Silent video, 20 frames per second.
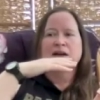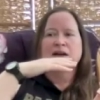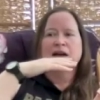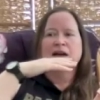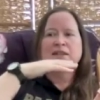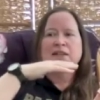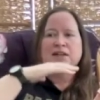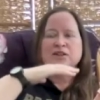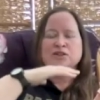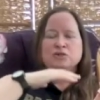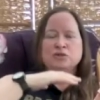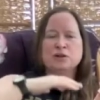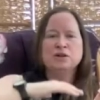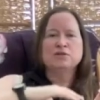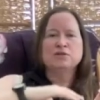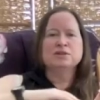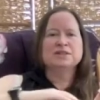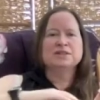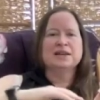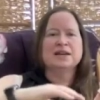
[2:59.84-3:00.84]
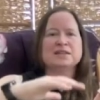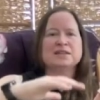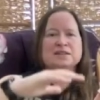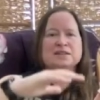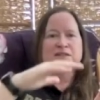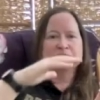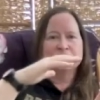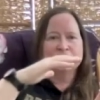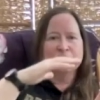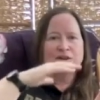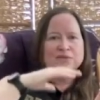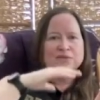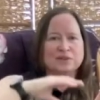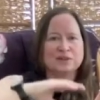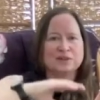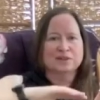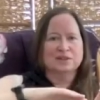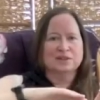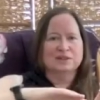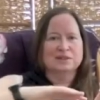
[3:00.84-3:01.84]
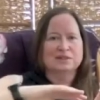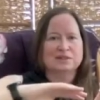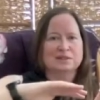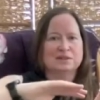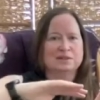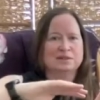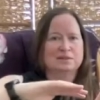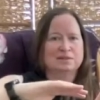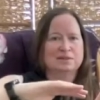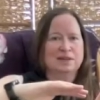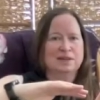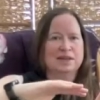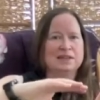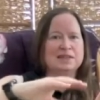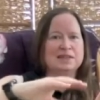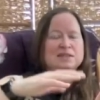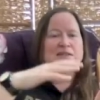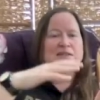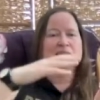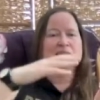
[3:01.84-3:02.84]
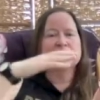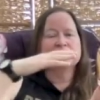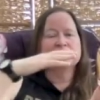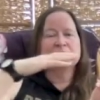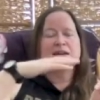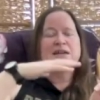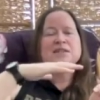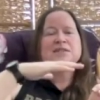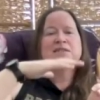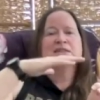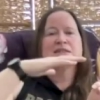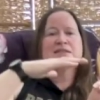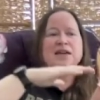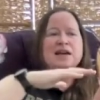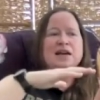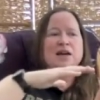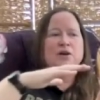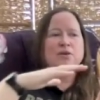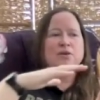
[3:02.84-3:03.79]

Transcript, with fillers: And that trigger is there to serve us. It's, it's there to say,